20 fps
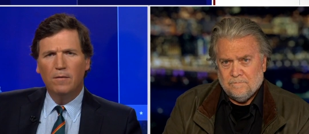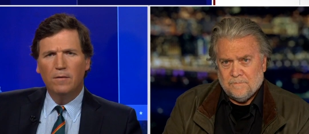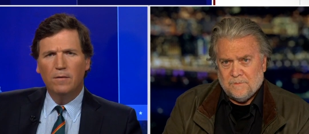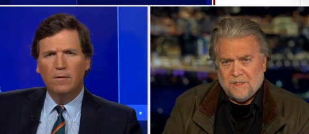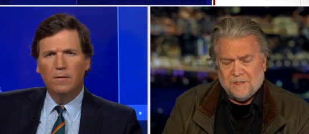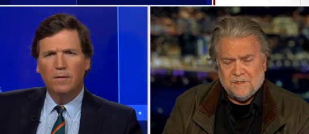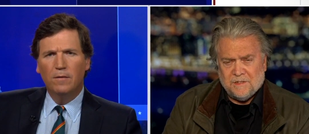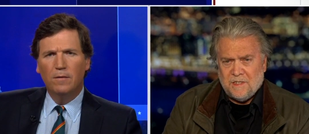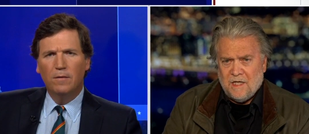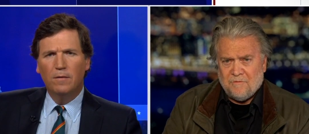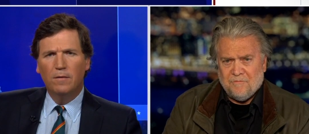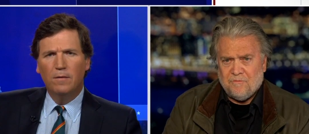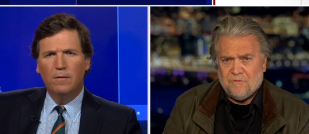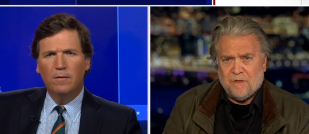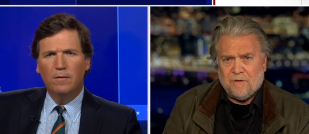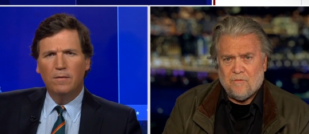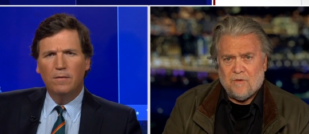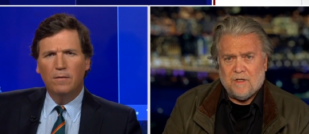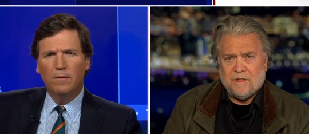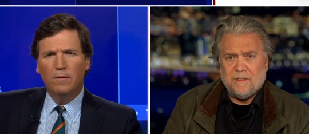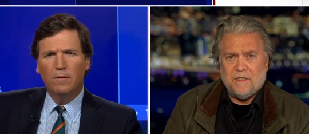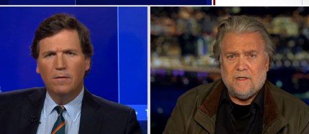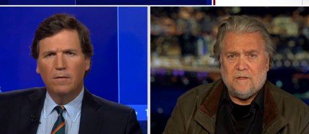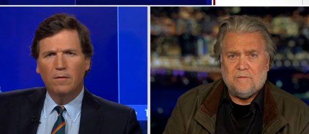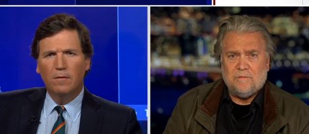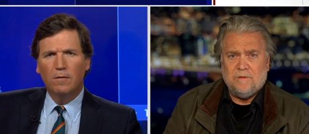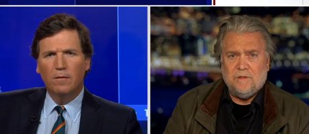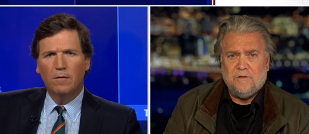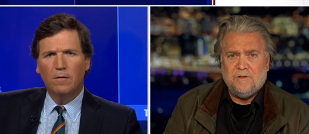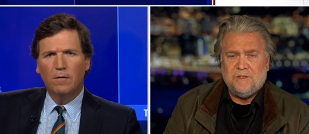Speaker 1: It's not free right
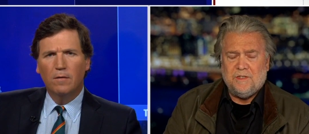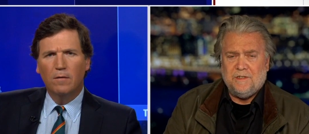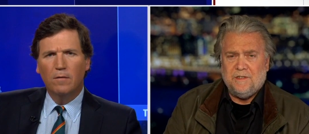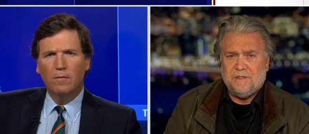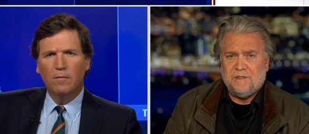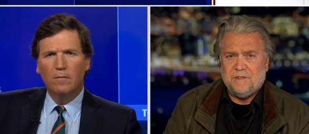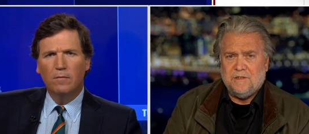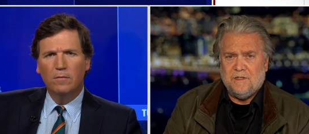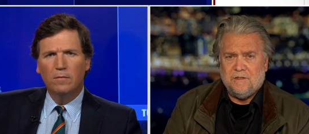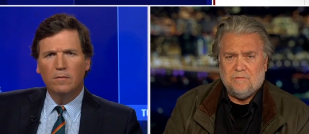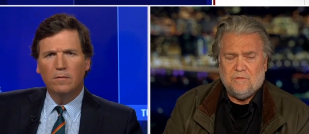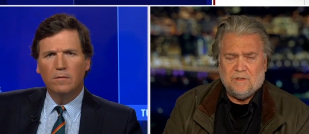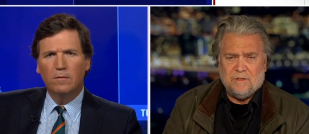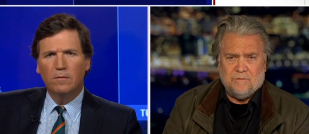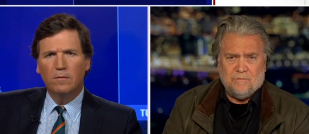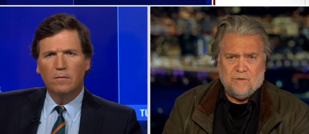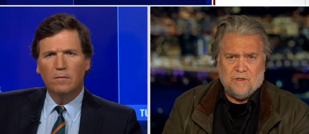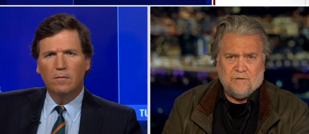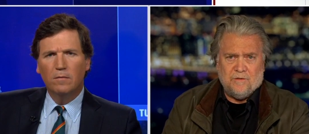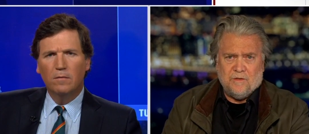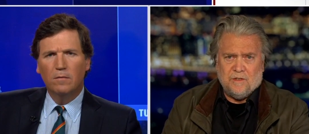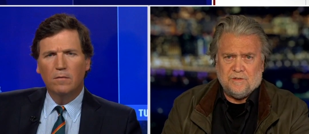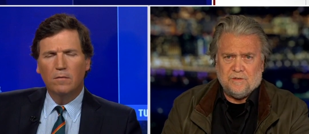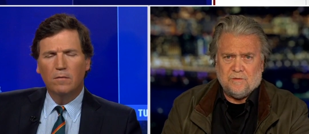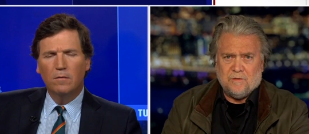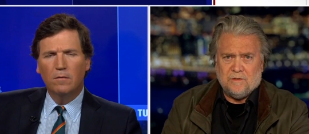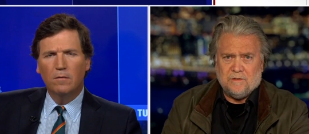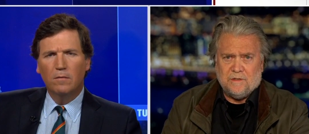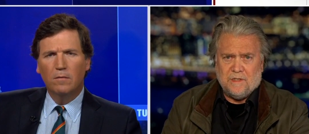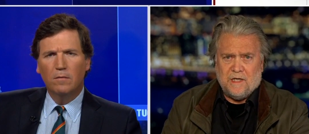now. You see this in the, whether
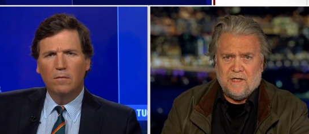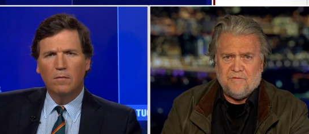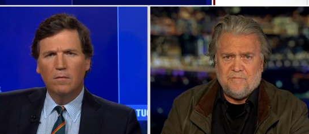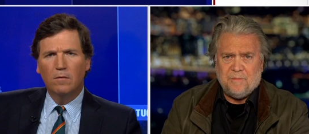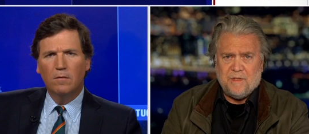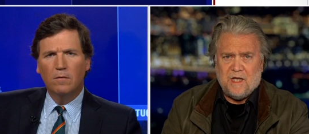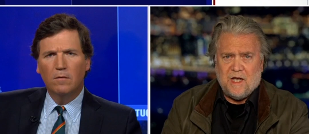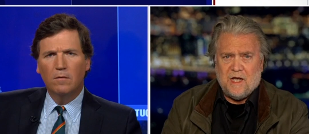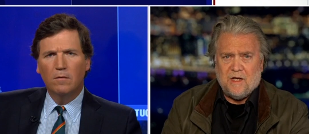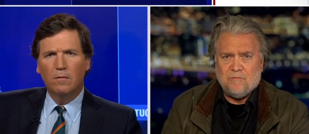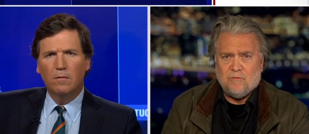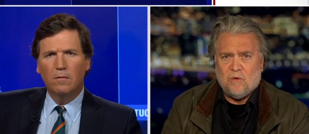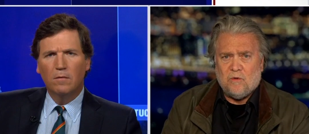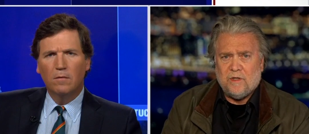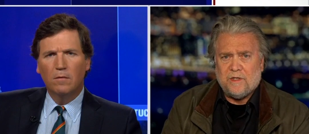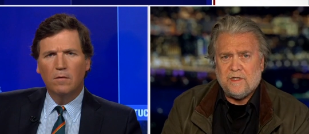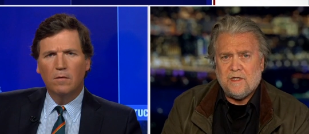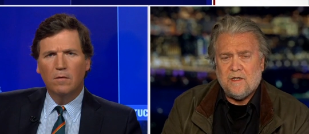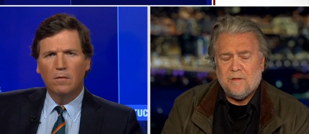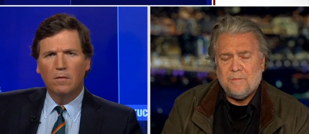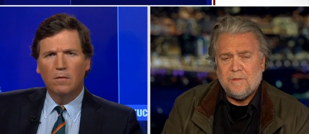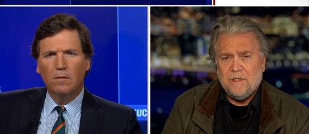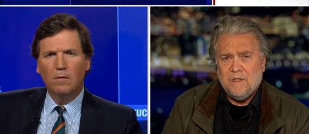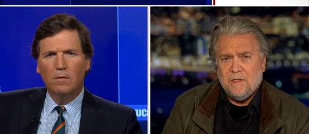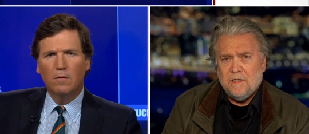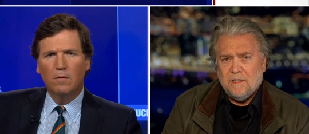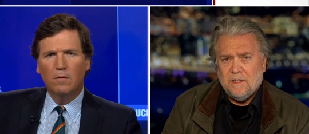it's uh, the FBI rolling up